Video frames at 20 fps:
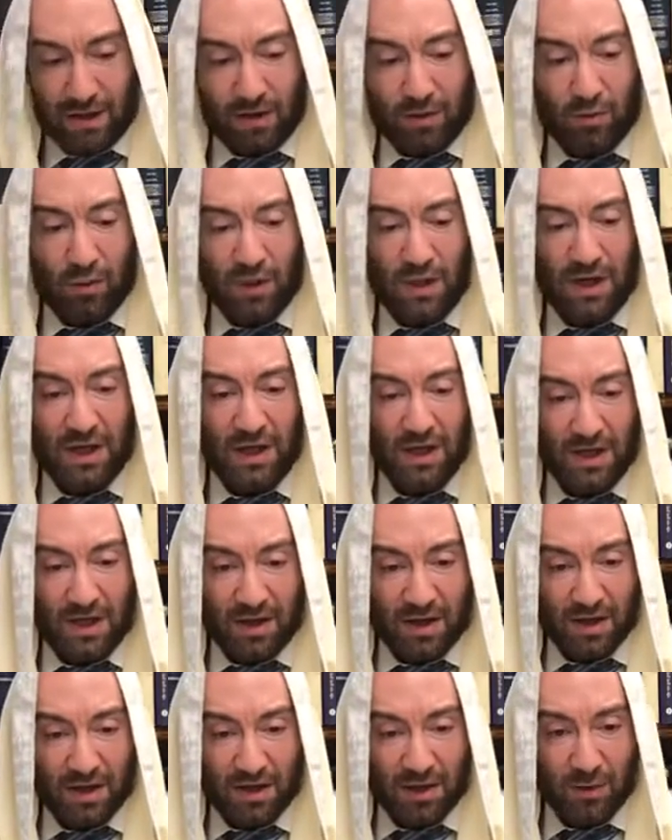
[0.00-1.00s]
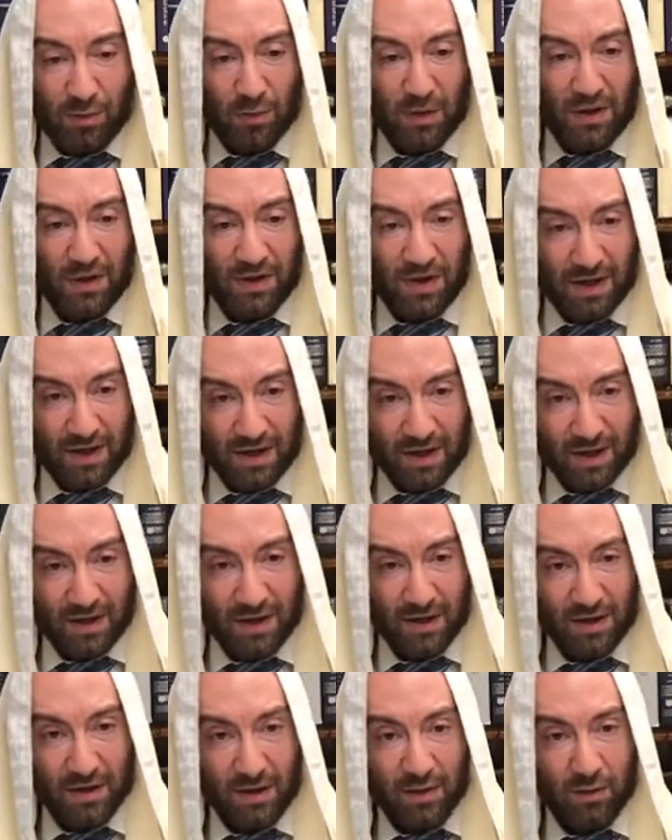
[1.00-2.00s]
We eat, we think.
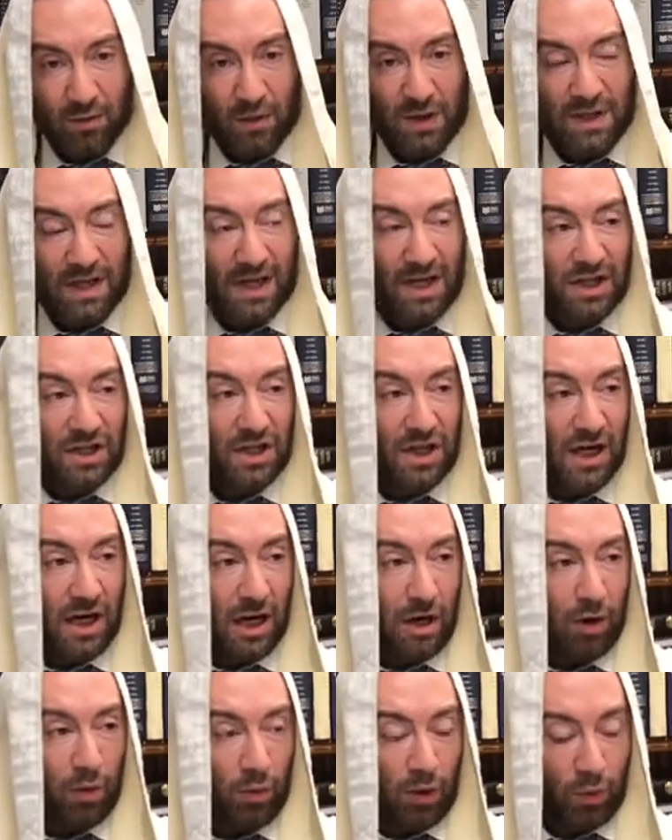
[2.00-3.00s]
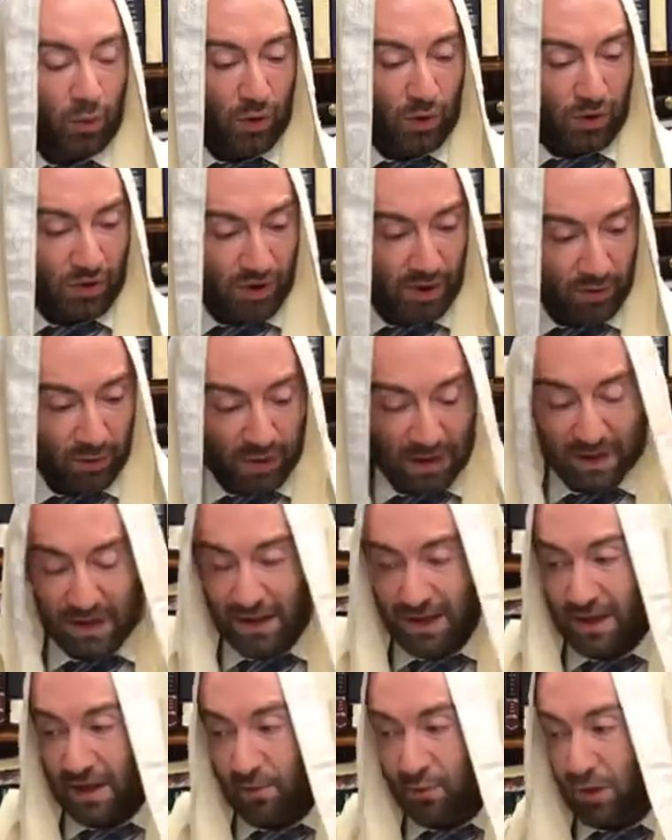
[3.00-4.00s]
We take a shower, we worry.
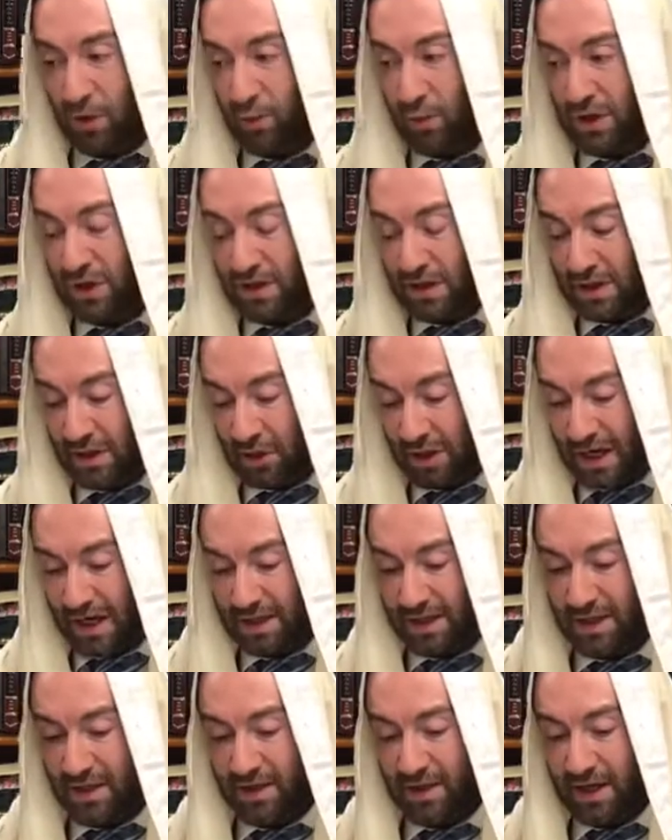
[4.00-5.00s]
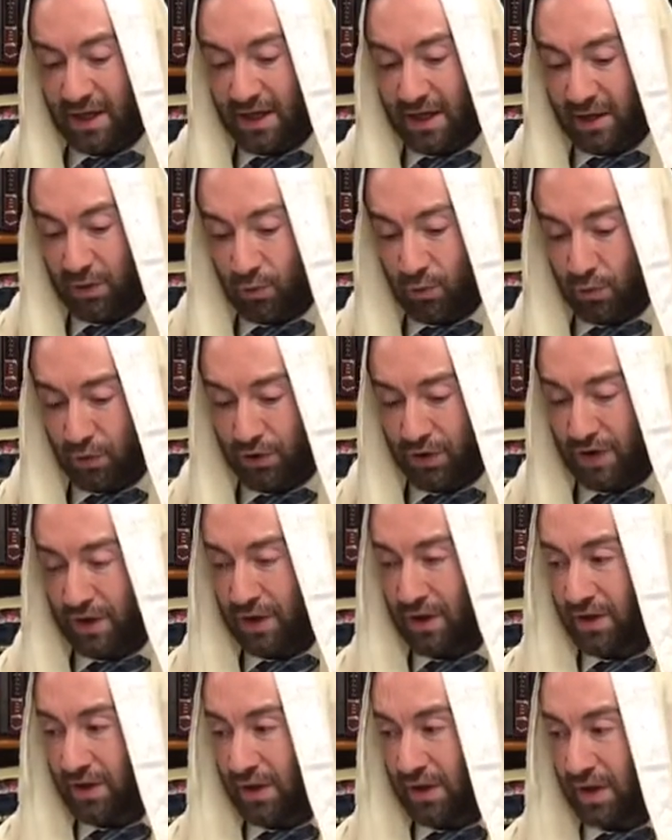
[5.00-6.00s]
Anything we do, we just constantly thinking,
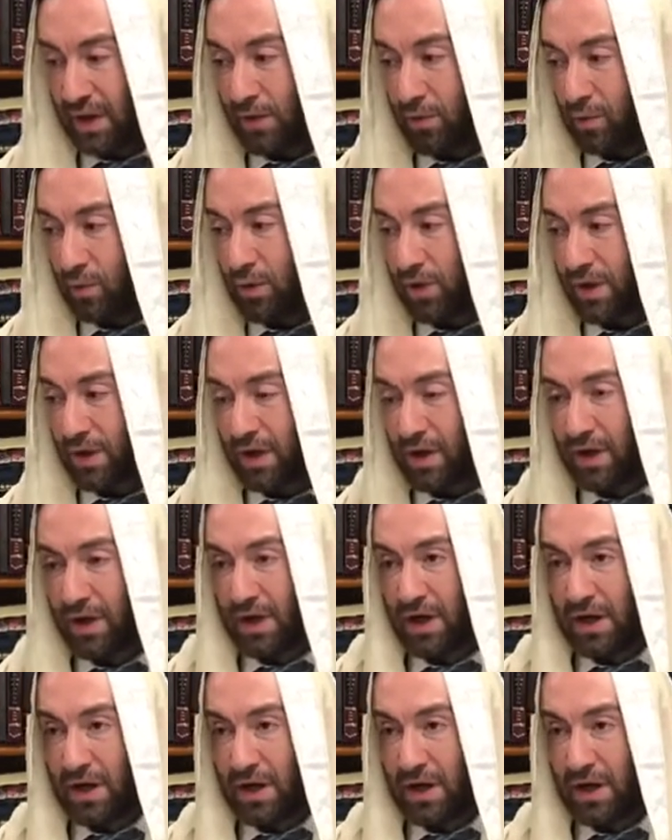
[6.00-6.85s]
worrying, thinking, worrying.